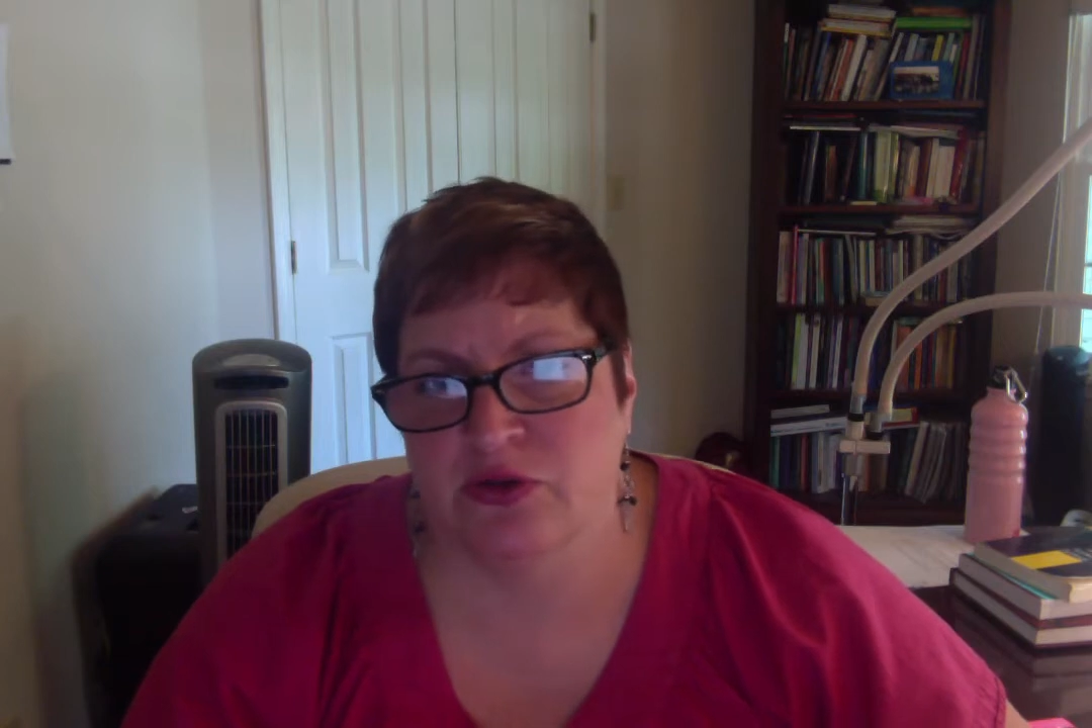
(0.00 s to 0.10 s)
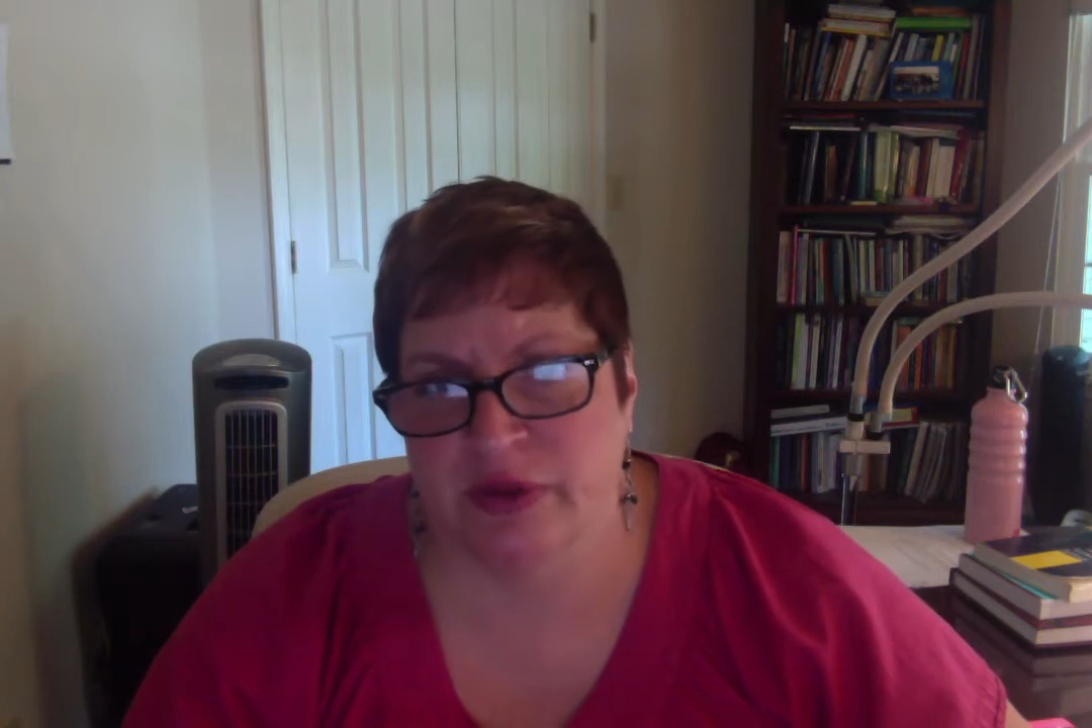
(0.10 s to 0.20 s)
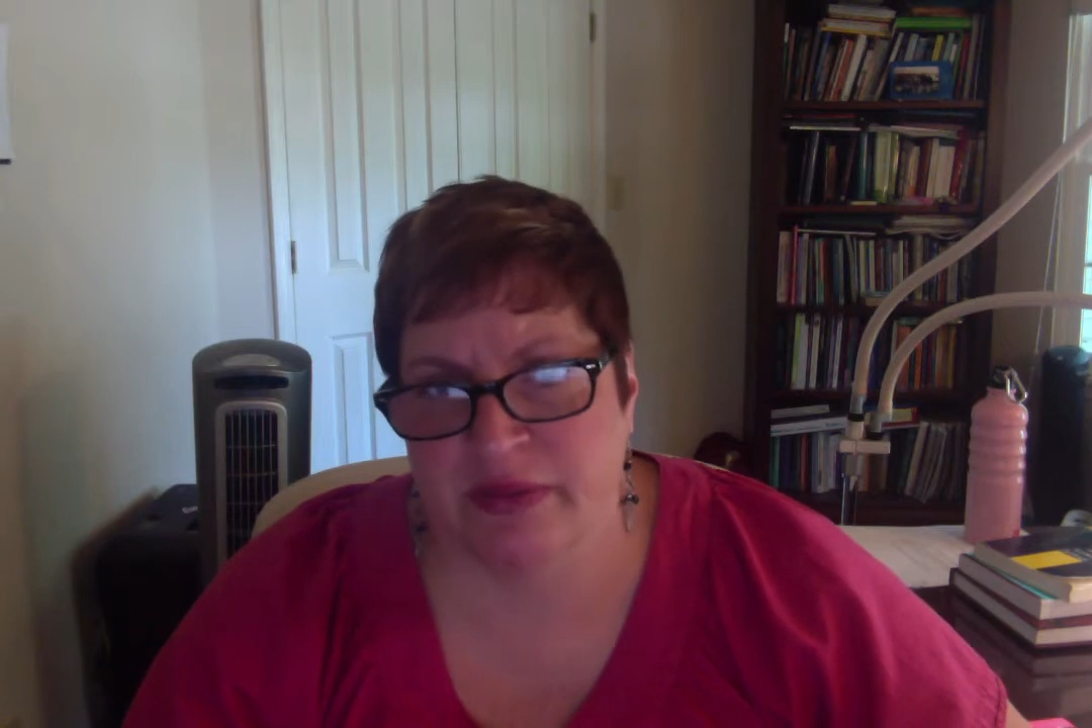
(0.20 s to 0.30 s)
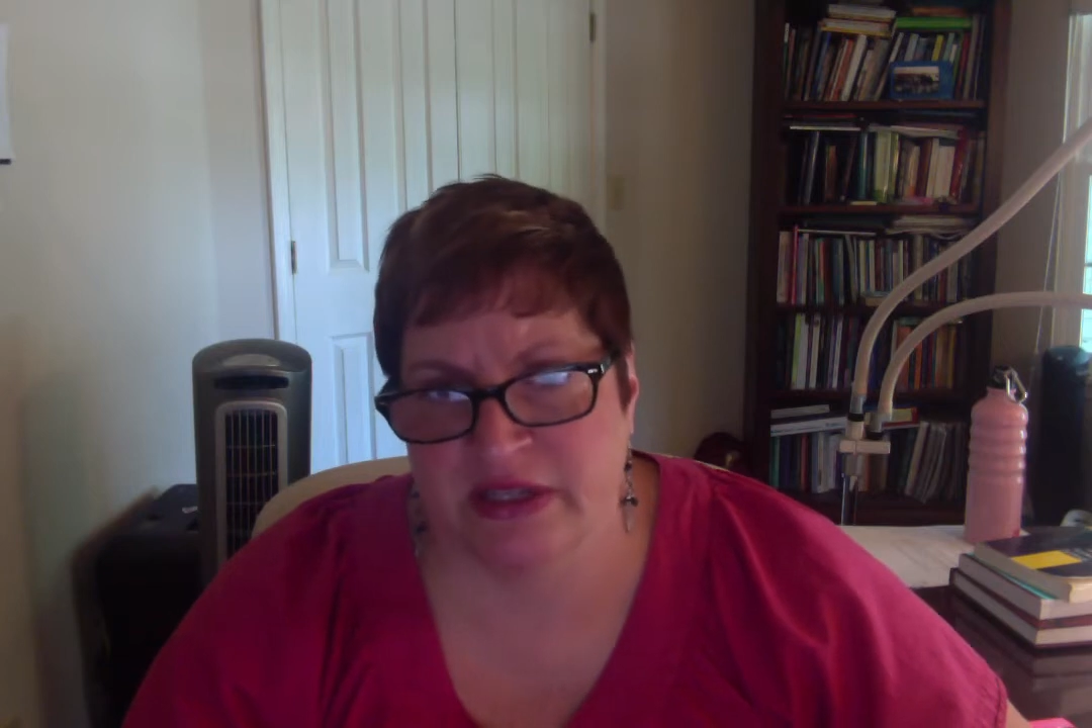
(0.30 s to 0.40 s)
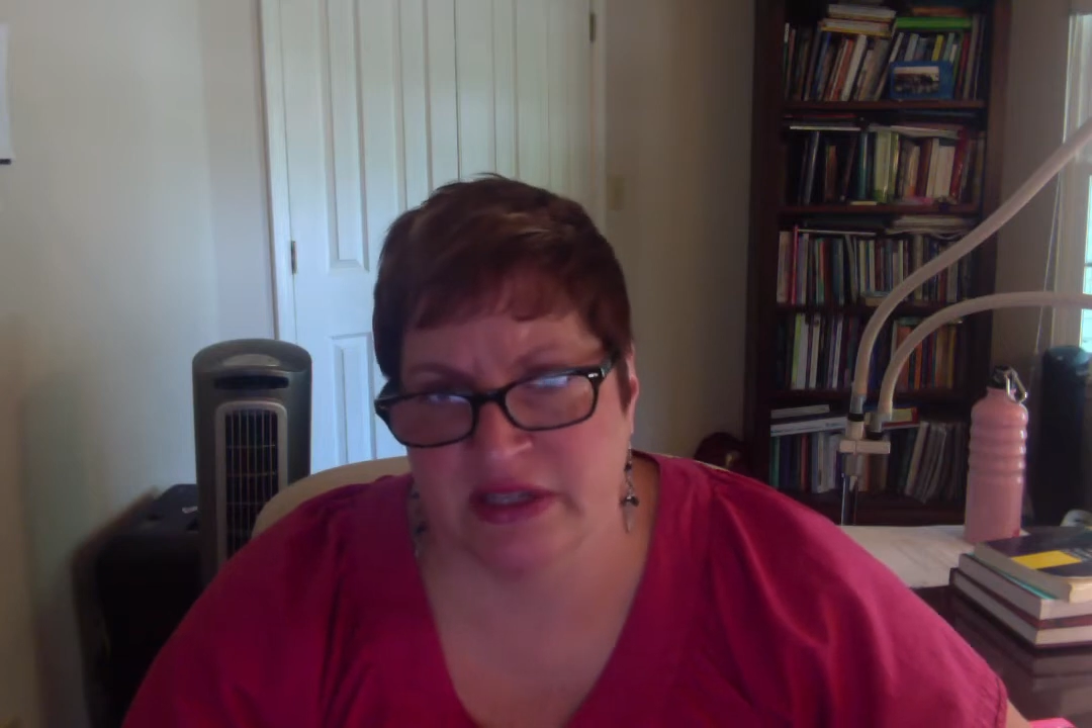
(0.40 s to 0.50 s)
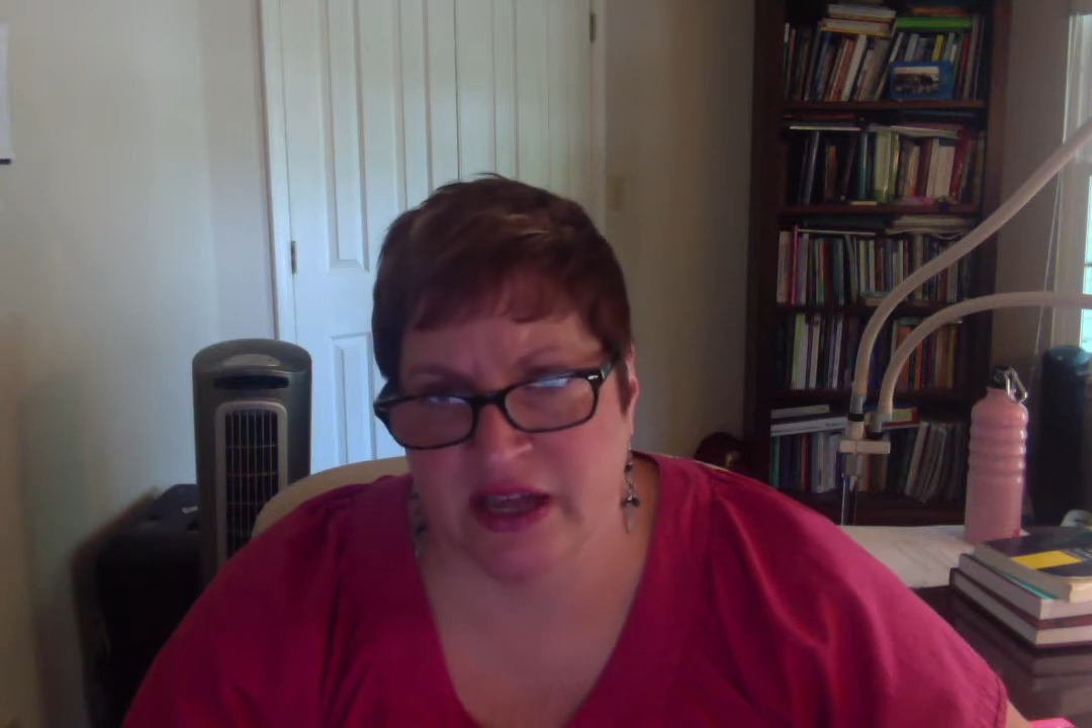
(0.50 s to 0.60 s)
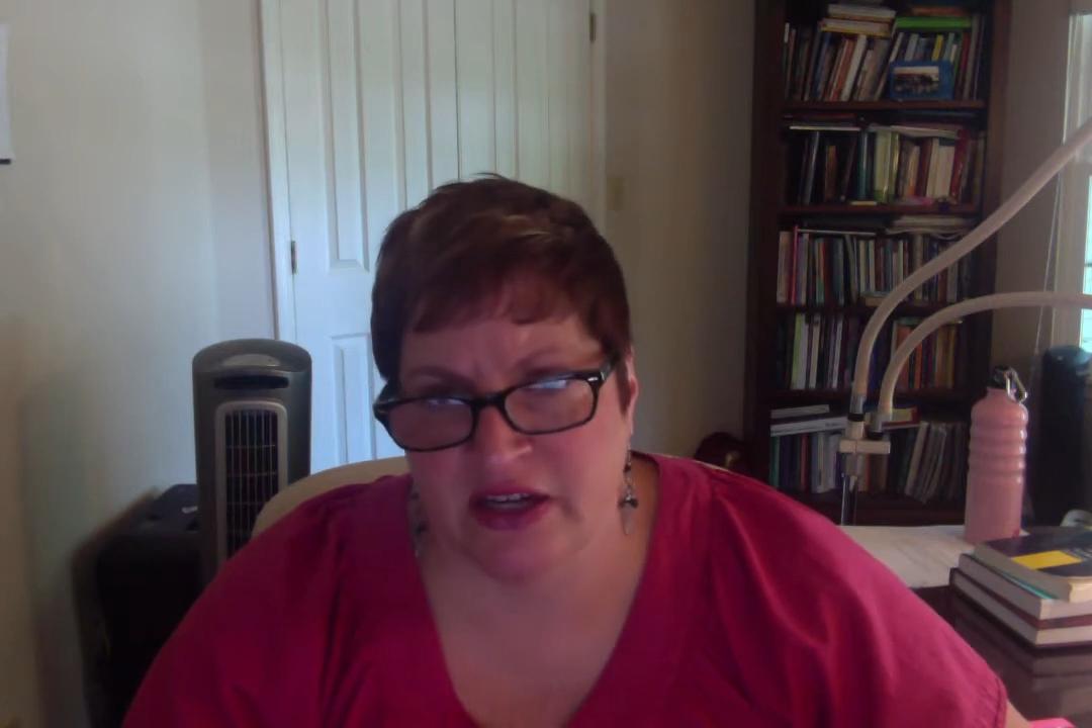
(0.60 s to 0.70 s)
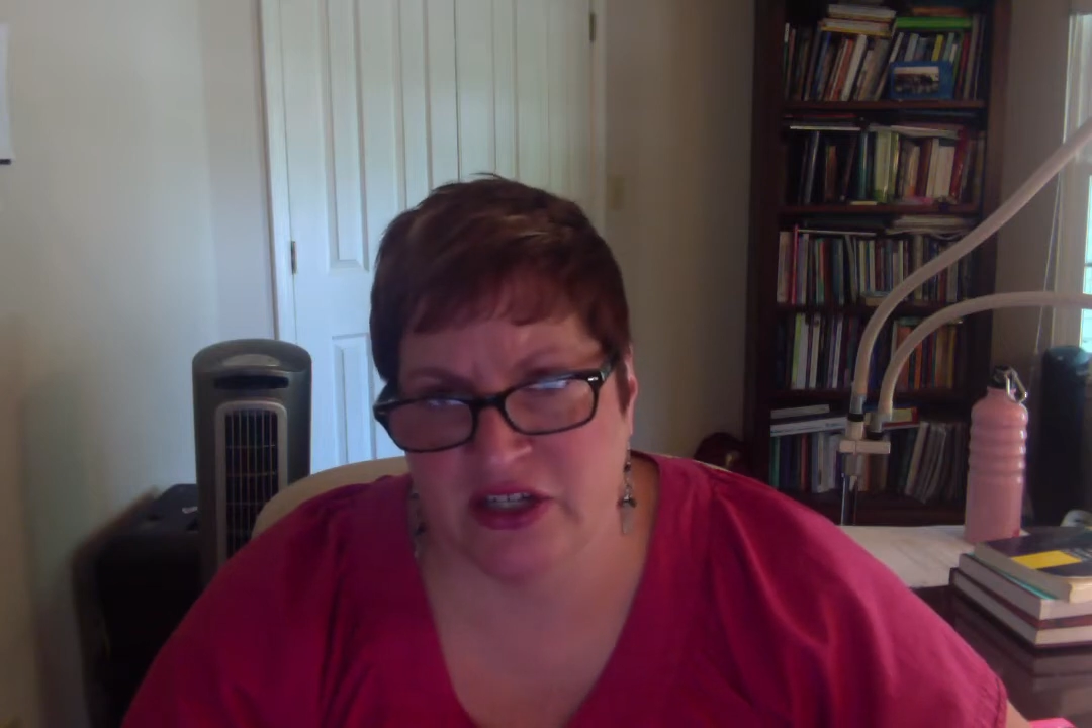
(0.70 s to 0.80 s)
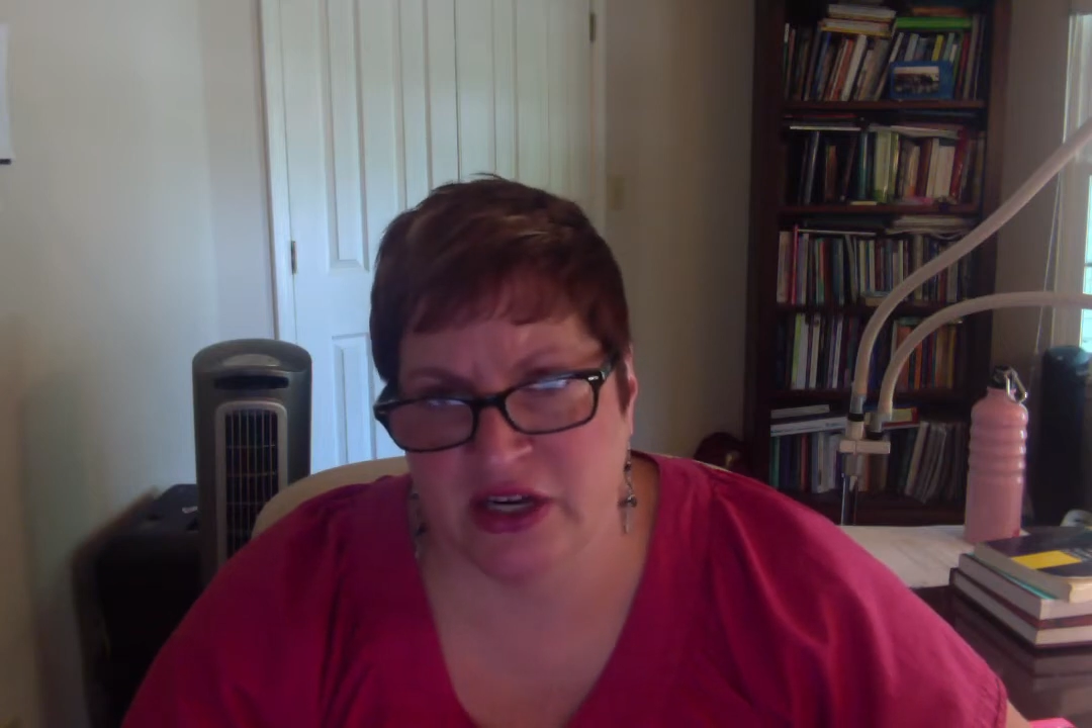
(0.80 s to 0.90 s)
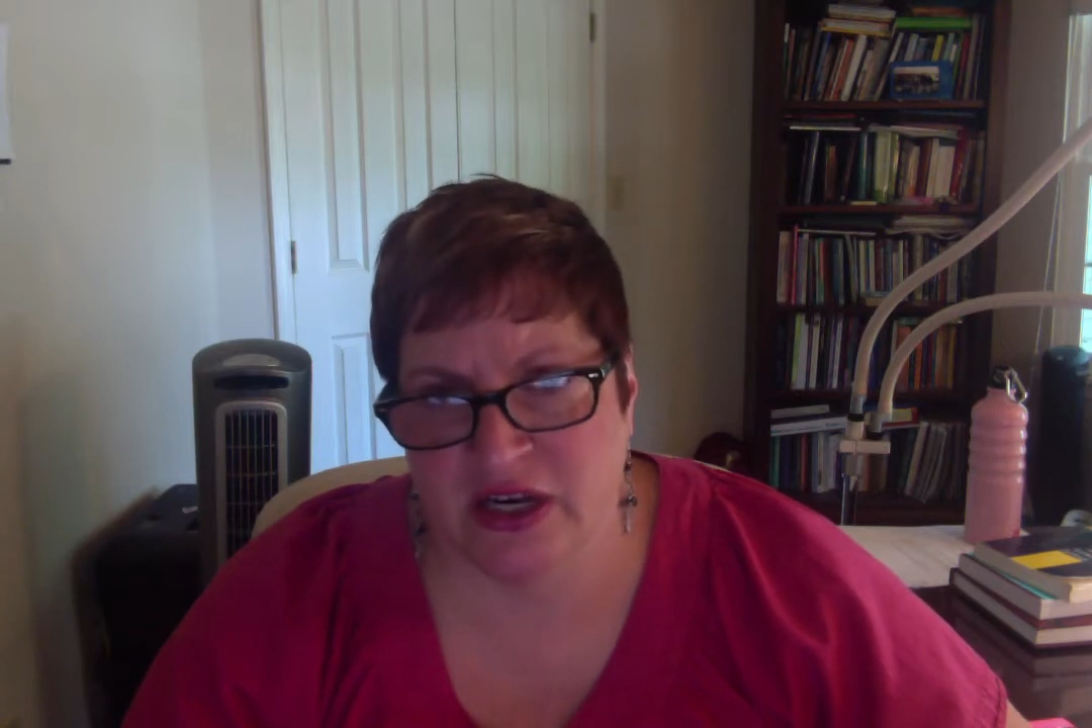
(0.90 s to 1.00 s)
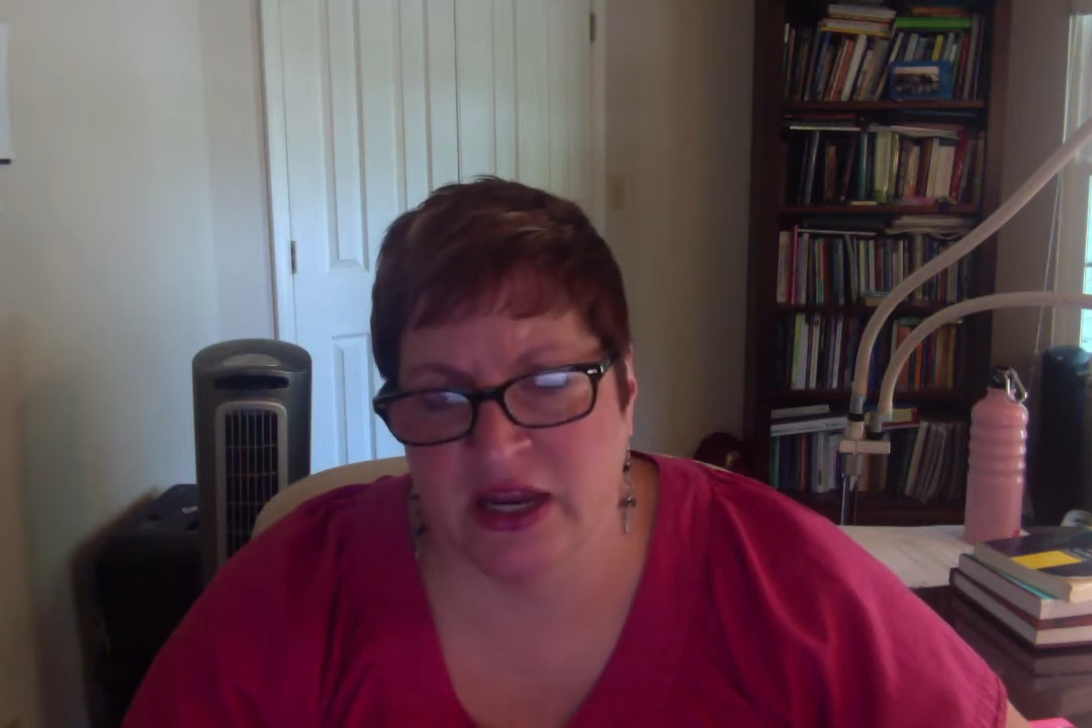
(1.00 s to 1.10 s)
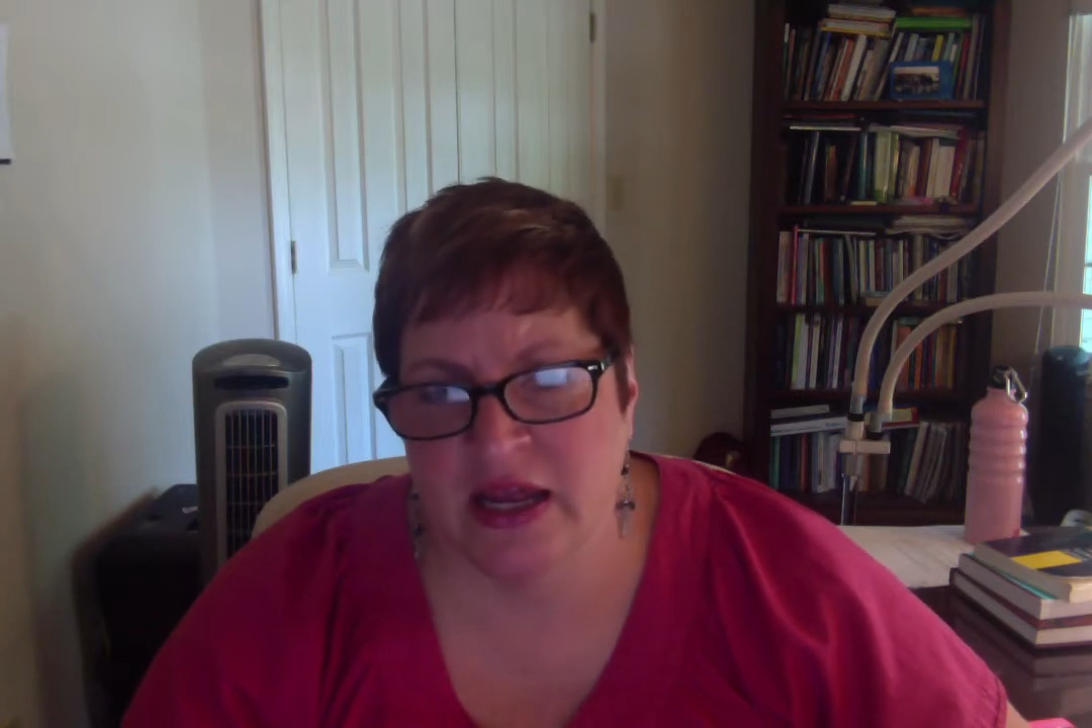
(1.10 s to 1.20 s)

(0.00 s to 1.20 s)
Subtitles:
treatment selection.